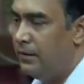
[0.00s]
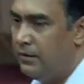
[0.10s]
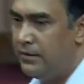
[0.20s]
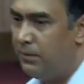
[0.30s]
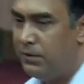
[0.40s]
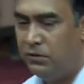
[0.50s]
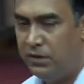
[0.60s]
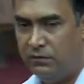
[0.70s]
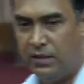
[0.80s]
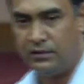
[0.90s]
This happens
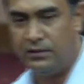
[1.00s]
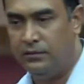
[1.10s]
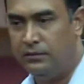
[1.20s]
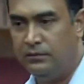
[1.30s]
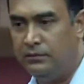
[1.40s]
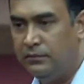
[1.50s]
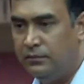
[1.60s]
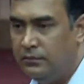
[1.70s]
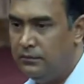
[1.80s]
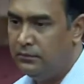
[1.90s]
very fast
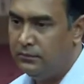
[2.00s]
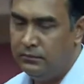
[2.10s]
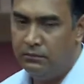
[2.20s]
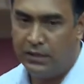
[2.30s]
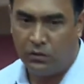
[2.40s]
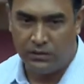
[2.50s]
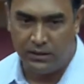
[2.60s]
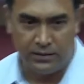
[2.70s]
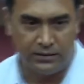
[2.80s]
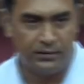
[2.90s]

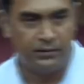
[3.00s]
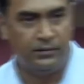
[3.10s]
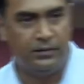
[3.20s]
microseconds.